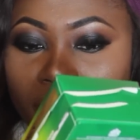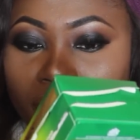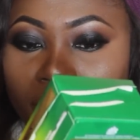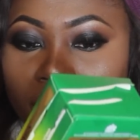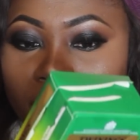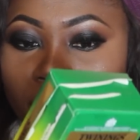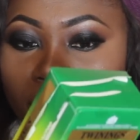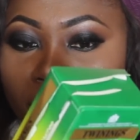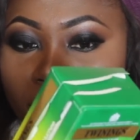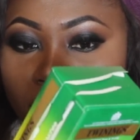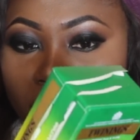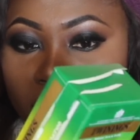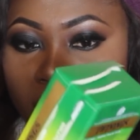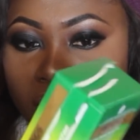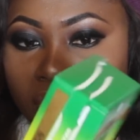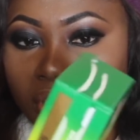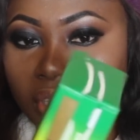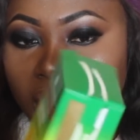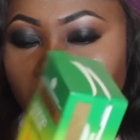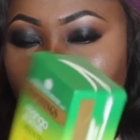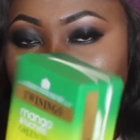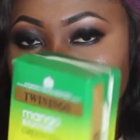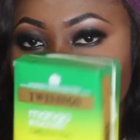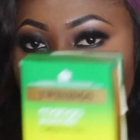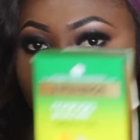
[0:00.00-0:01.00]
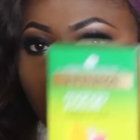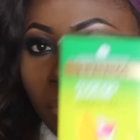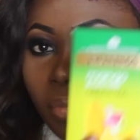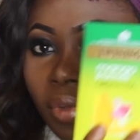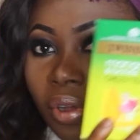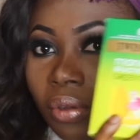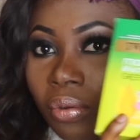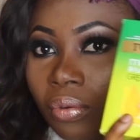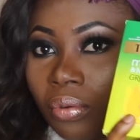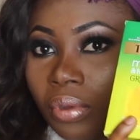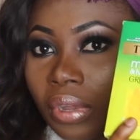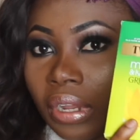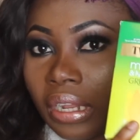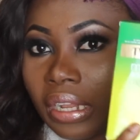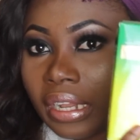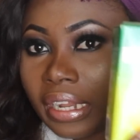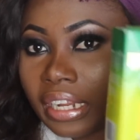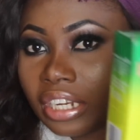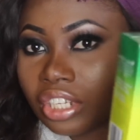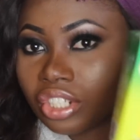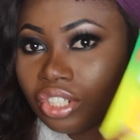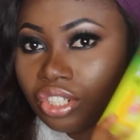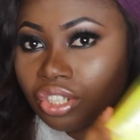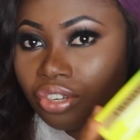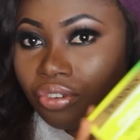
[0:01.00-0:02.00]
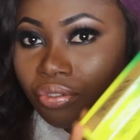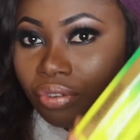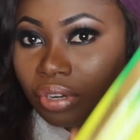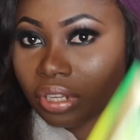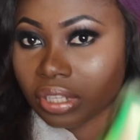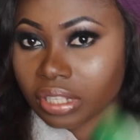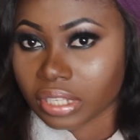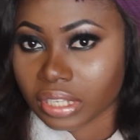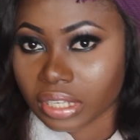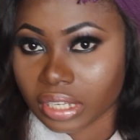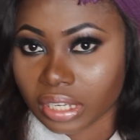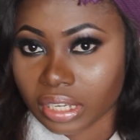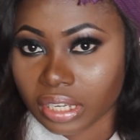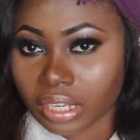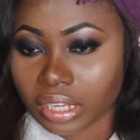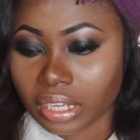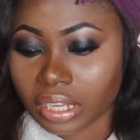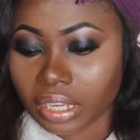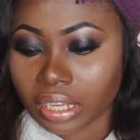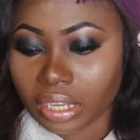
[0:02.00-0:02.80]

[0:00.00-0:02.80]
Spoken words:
favorite, mango and lychee green tea.